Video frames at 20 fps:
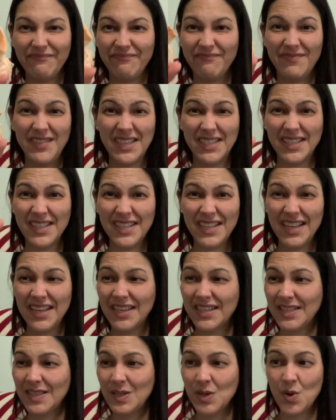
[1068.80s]
This is like
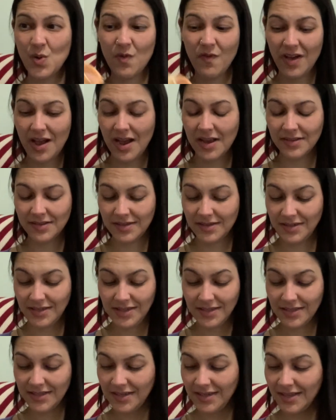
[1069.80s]
so fast and
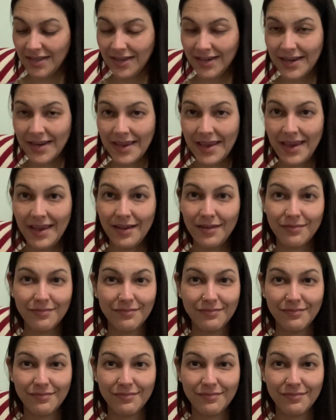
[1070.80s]
easy. Like I can't,